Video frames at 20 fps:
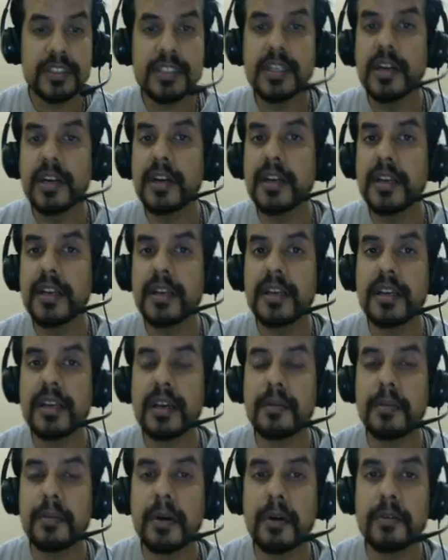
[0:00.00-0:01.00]
not
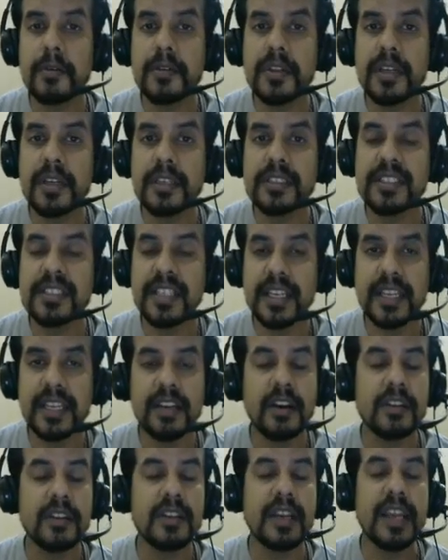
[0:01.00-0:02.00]
certain about the
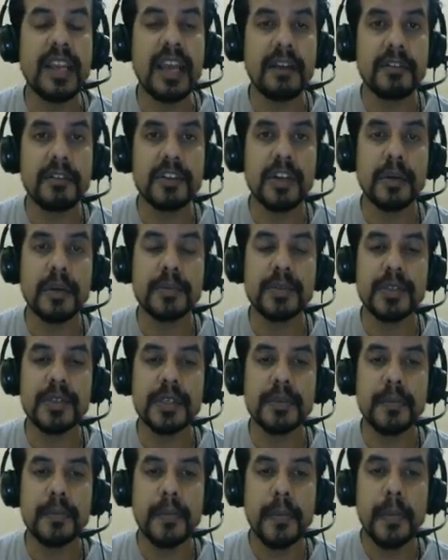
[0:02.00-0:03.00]
setting or the language
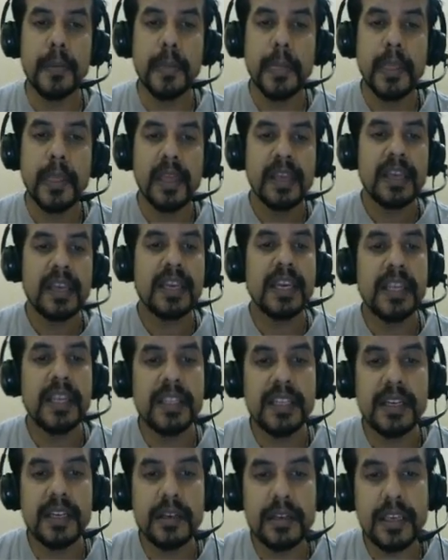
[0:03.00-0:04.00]
option,
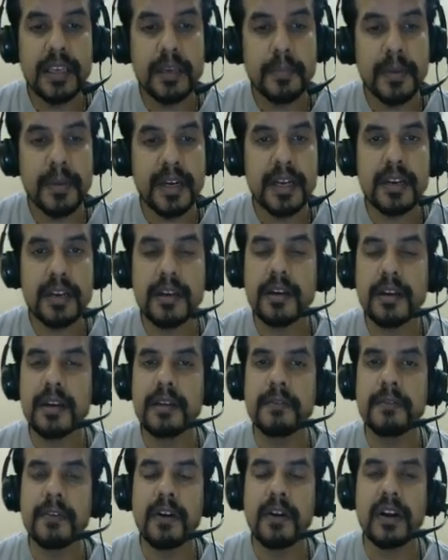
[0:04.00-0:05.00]
either keep it
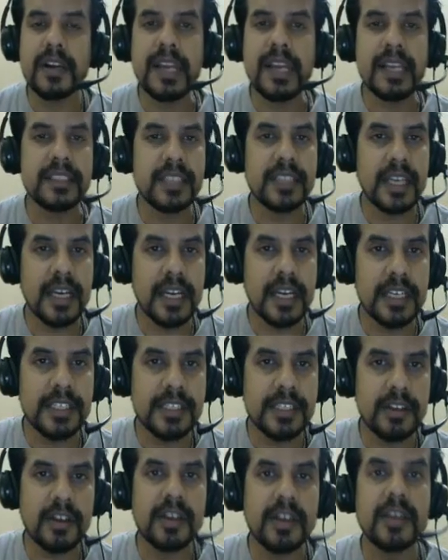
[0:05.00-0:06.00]
default as
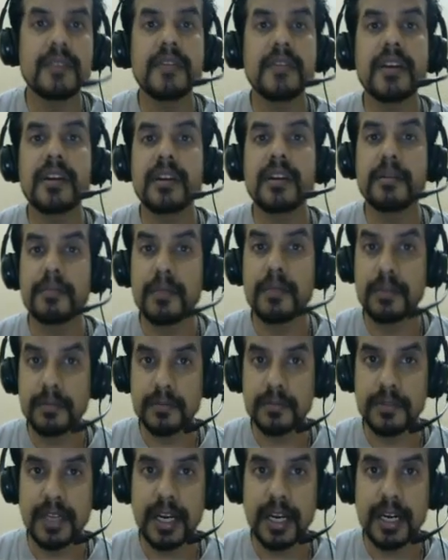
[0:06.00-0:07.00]
English or even
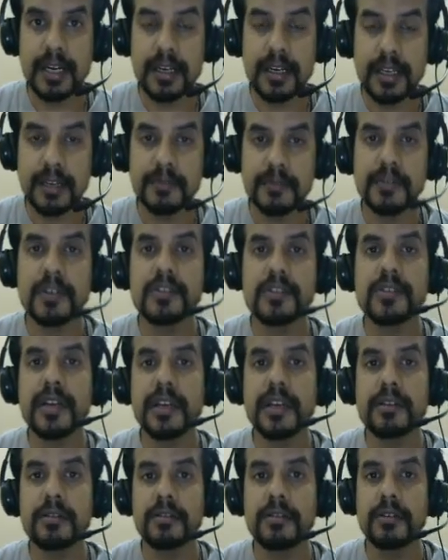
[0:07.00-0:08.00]
remove that if you're
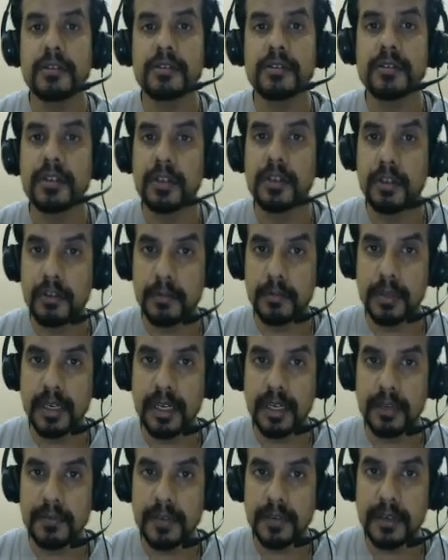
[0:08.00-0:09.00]
trying to go to the
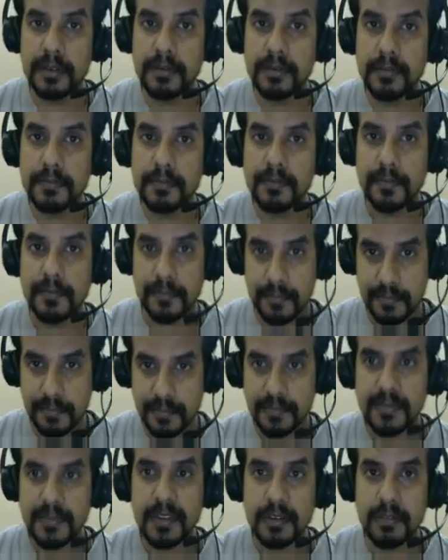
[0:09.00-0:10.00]
global level,
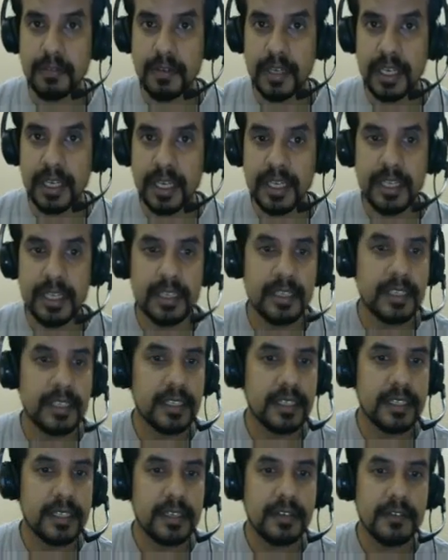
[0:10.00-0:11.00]
right?
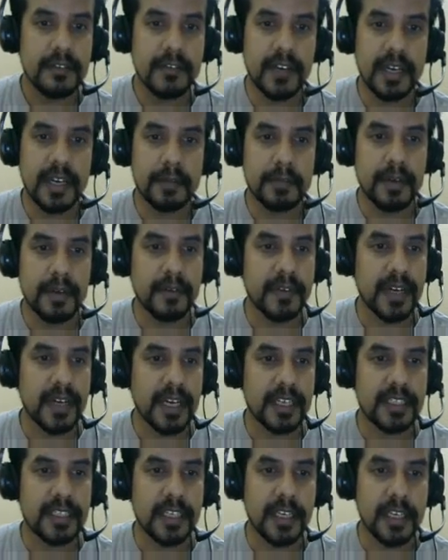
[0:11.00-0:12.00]
Fine,
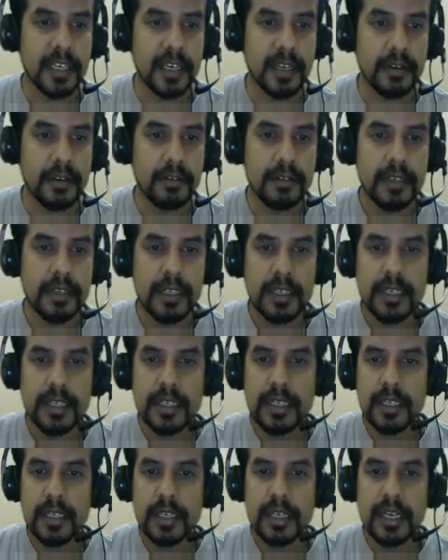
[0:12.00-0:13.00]
perfect, let's continue.
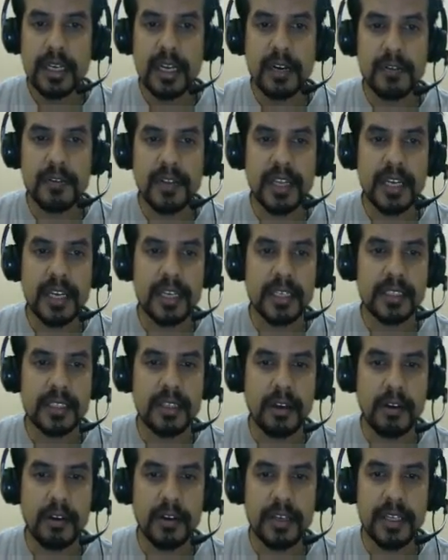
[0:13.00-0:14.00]
After that
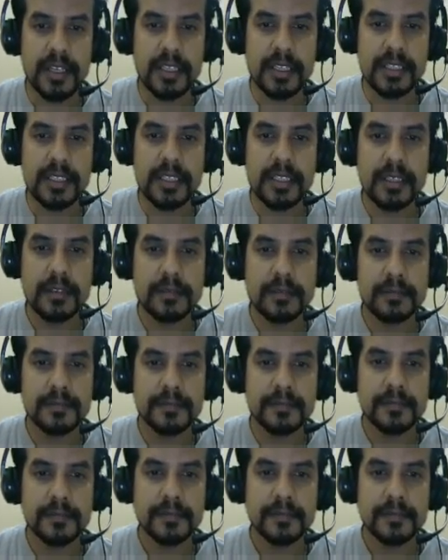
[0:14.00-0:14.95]
is the audience.